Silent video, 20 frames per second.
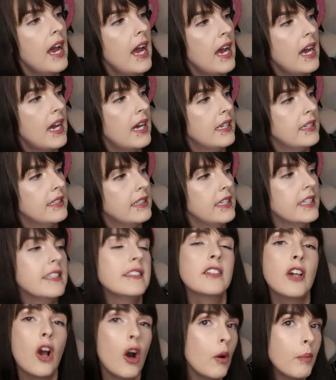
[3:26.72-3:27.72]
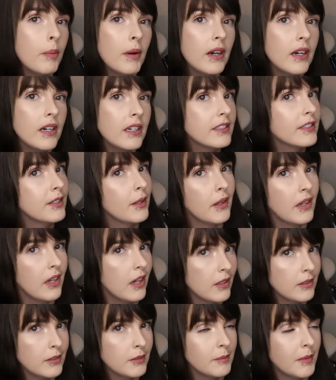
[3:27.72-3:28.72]
and it's copper, so it
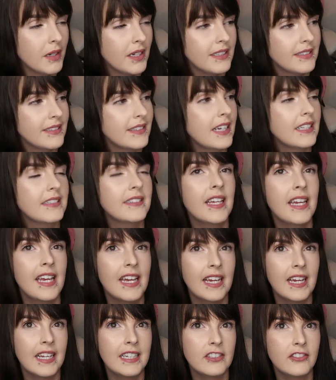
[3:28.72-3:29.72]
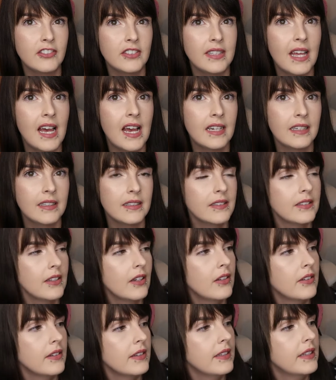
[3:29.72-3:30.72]
goes in my aesthetic and it just hangs
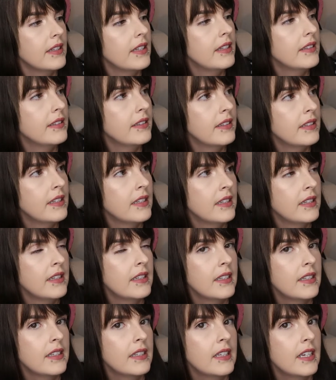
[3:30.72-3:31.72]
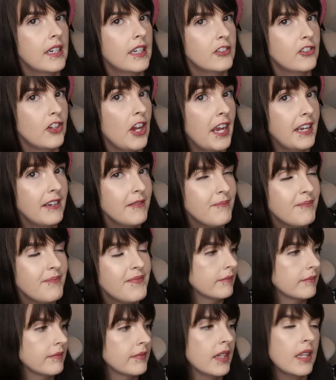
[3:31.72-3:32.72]
on a chain.
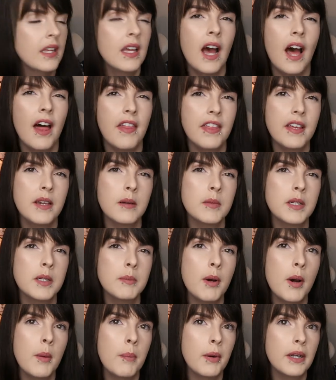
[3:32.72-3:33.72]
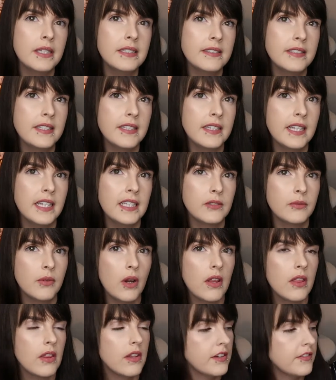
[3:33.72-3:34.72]
I think I'm going to put a print in this
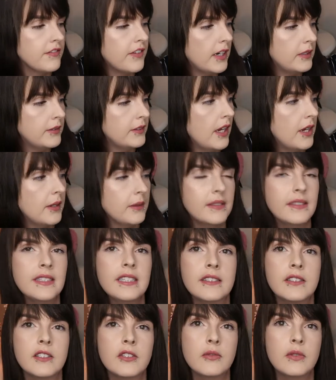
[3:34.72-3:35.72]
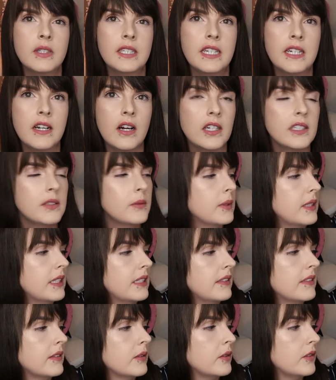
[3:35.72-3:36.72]
rather than a photo because this looks really nice with
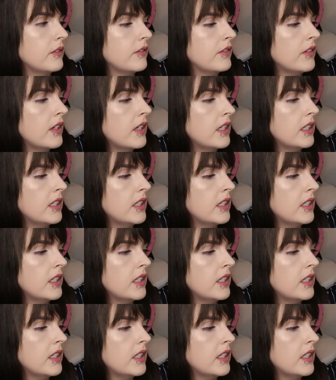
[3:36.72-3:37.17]
this sort of